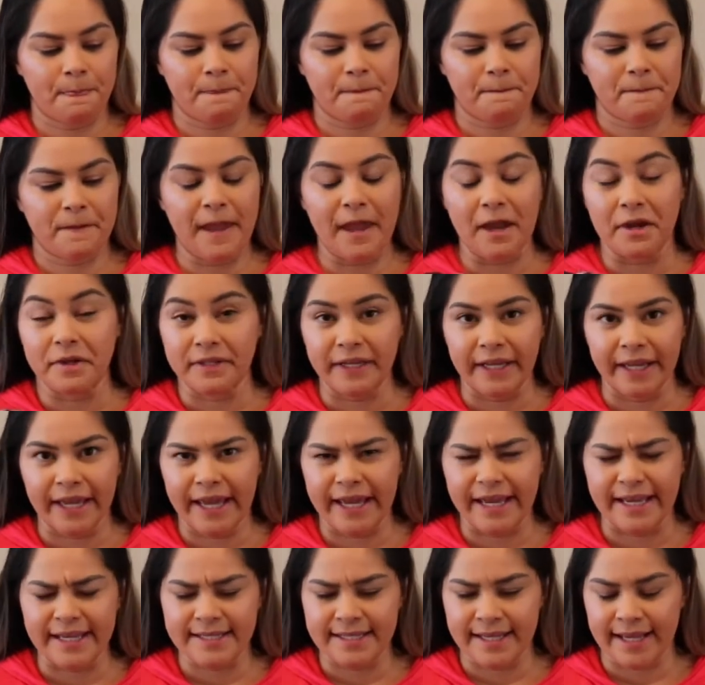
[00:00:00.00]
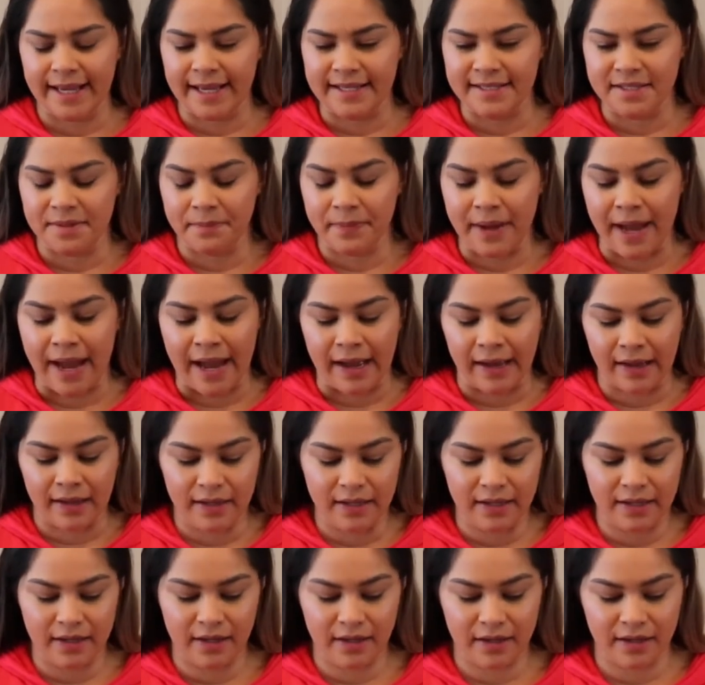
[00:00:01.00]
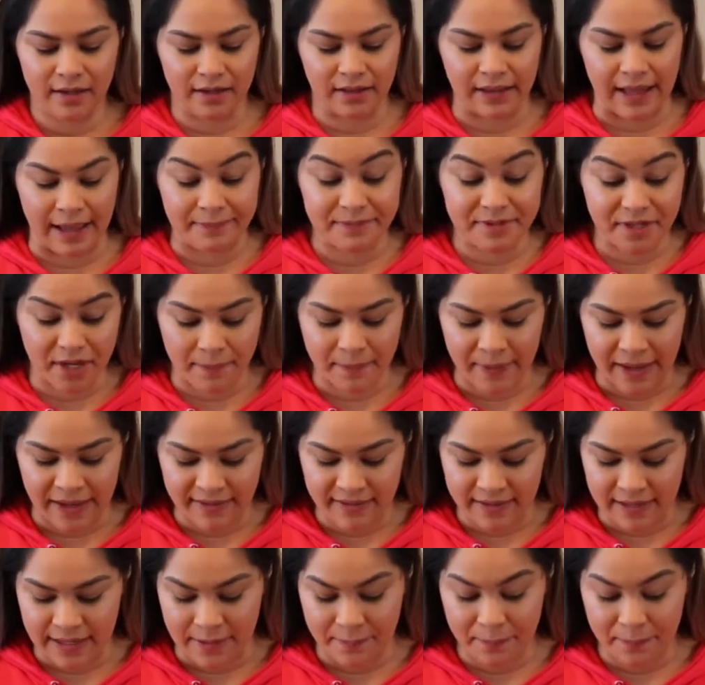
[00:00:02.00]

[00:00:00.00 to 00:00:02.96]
carrying case, I guess, a laptop bag that I